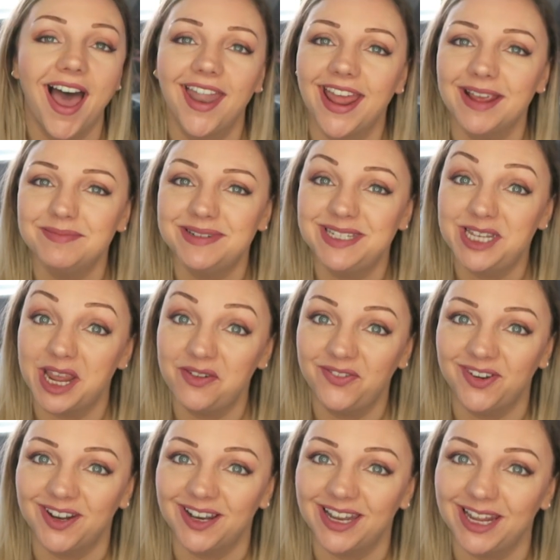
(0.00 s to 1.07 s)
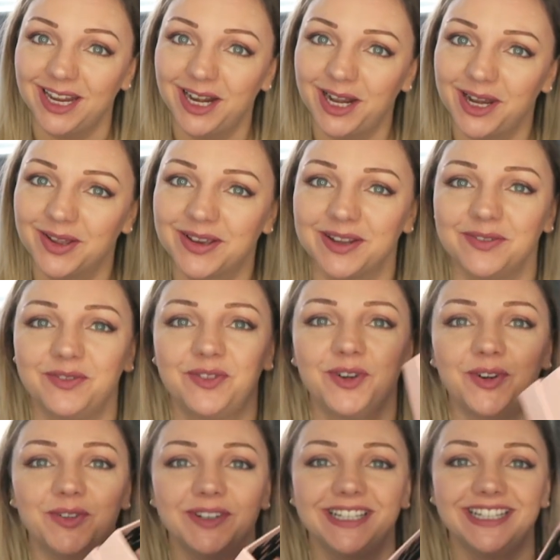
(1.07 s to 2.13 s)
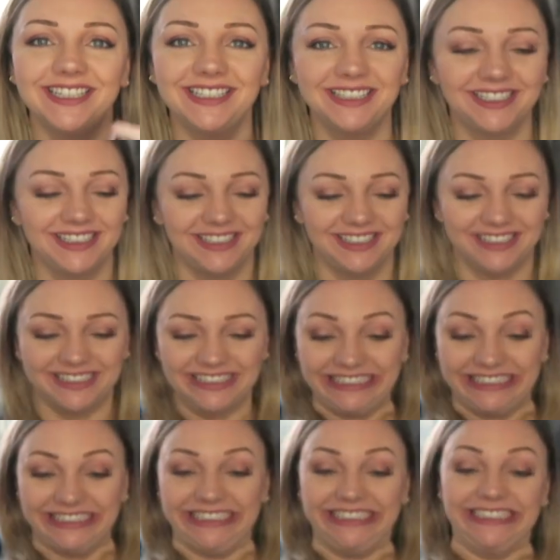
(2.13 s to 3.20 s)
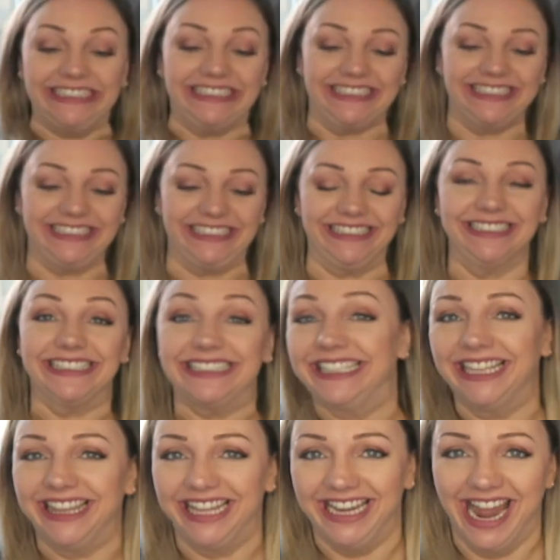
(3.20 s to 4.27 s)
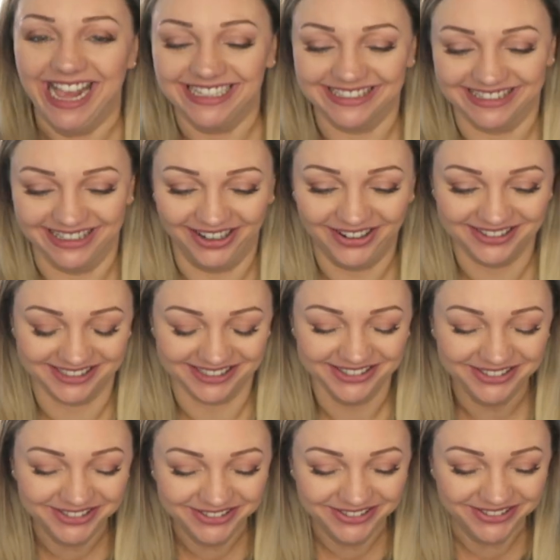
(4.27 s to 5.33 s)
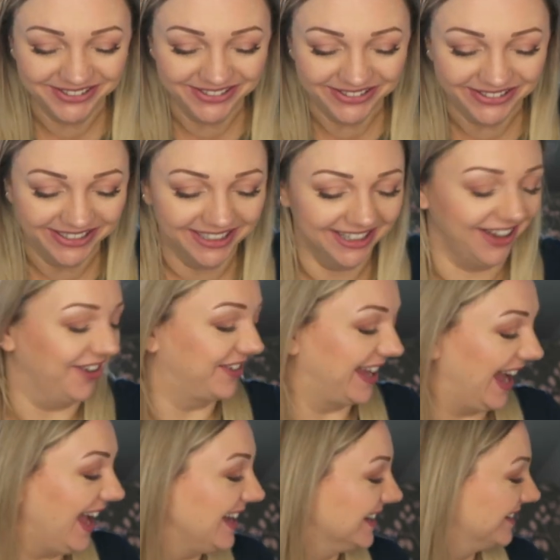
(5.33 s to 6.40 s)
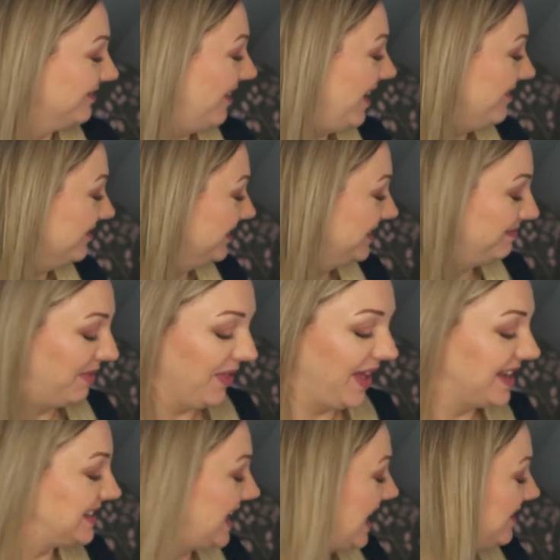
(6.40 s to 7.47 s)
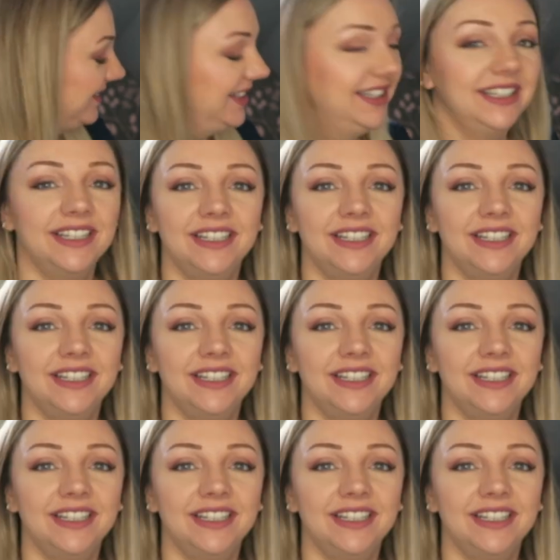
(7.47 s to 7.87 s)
And I'm definitely looking forward to the next lot. Okay, well, put that down.